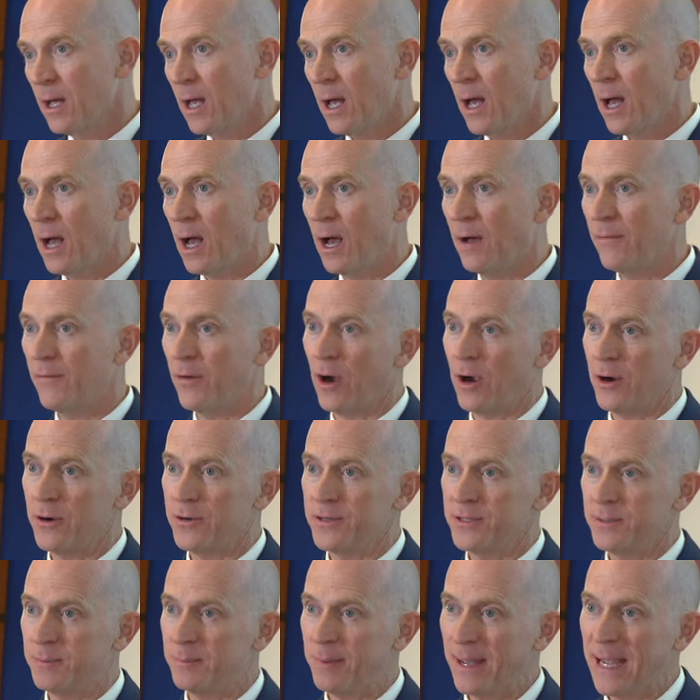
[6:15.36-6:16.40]
of our
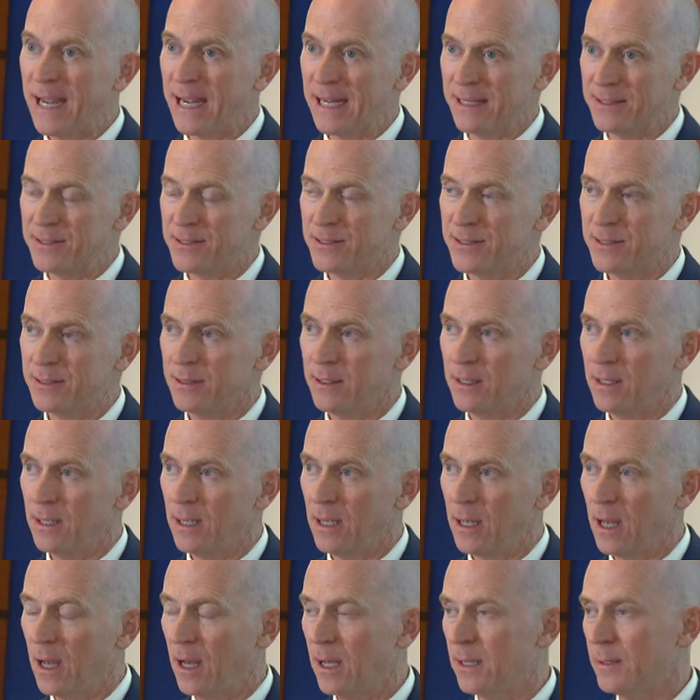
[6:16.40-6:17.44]
debates
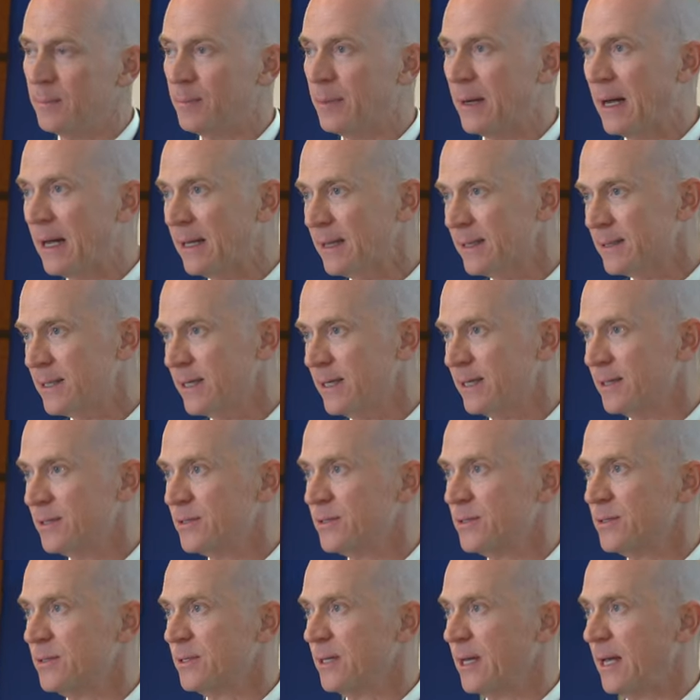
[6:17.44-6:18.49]
on
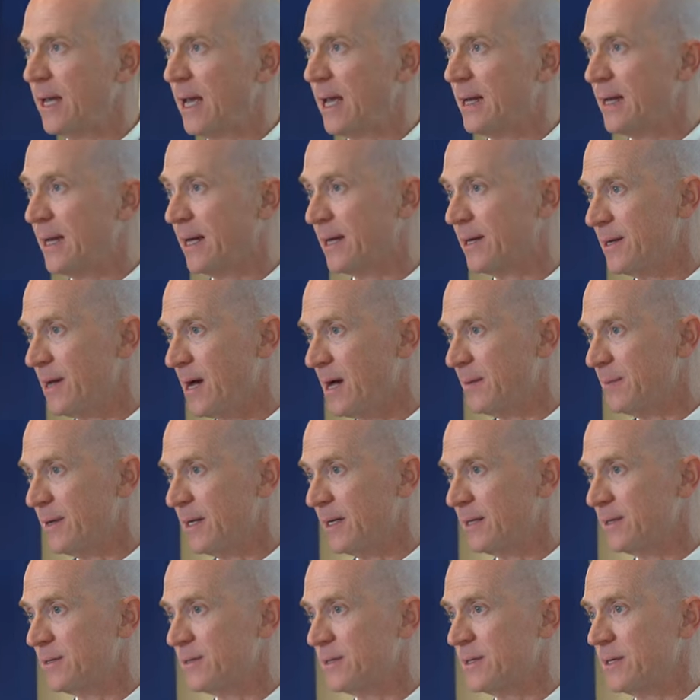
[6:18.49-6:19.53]
politics and
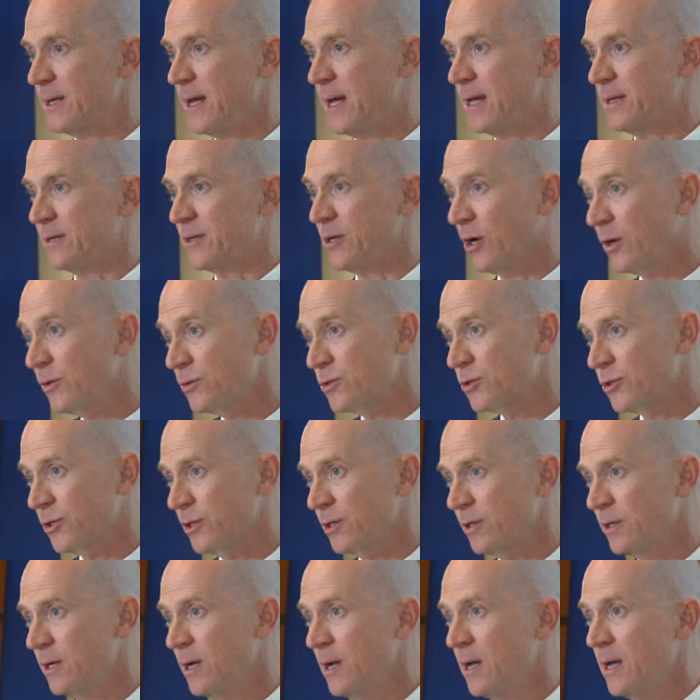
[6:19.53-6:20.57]
economics and
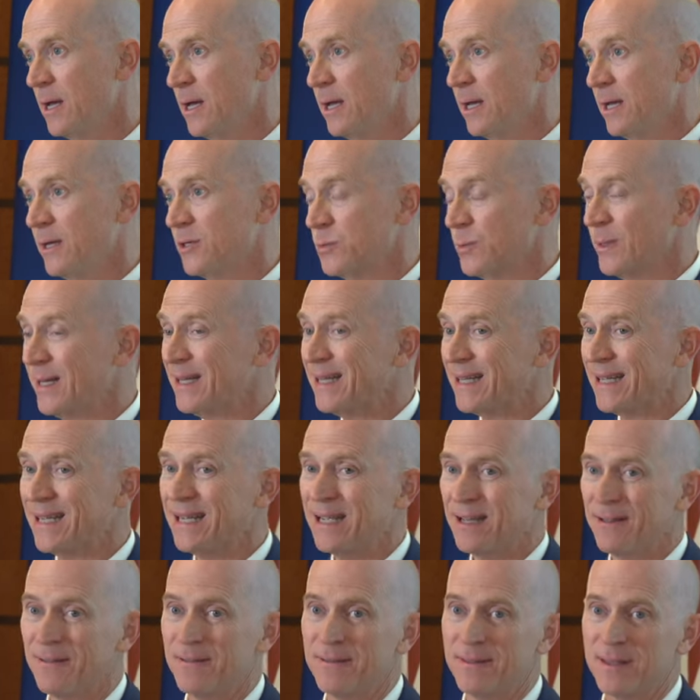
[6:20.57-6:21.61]
culture is
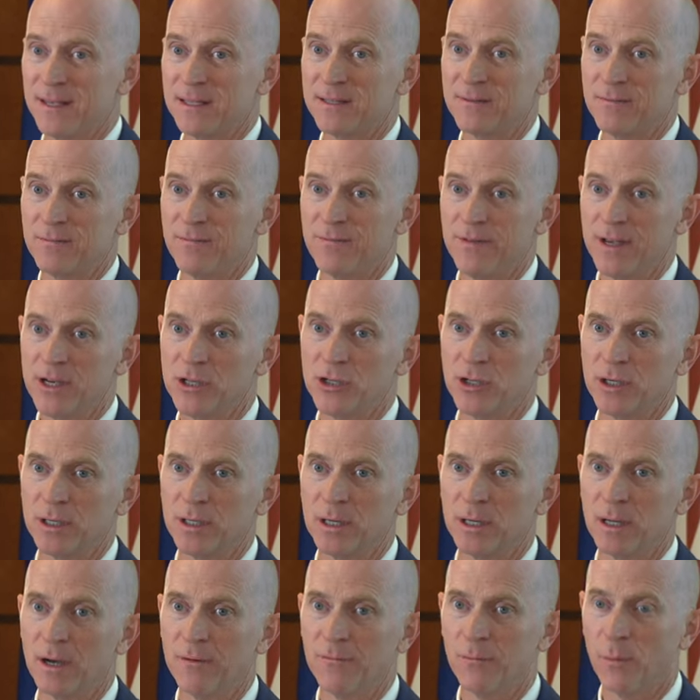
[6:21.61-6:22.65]
really this
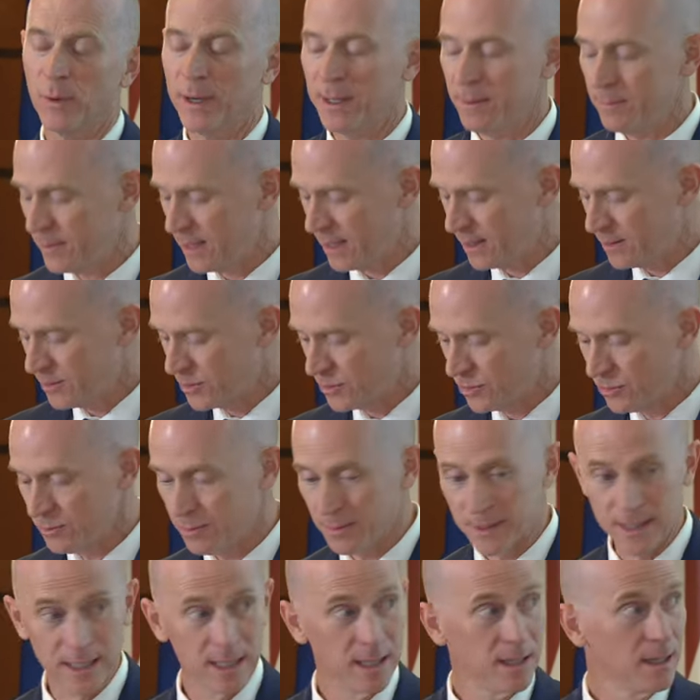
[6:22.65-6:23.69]
vision of what it means to
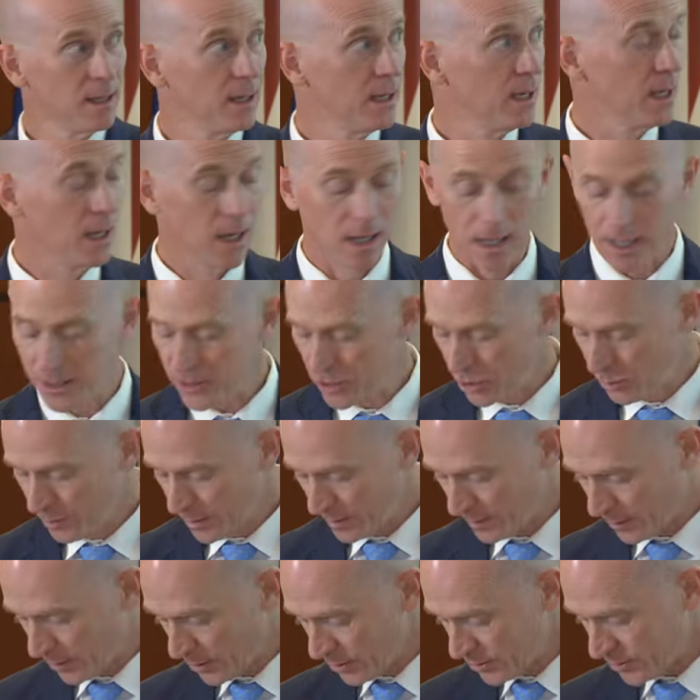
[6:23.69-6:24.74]
be a
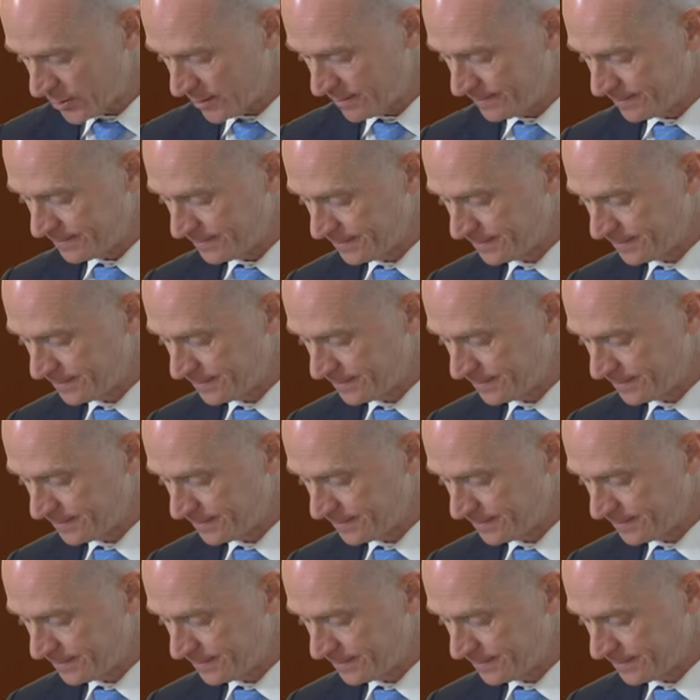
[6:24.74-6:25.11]
human person.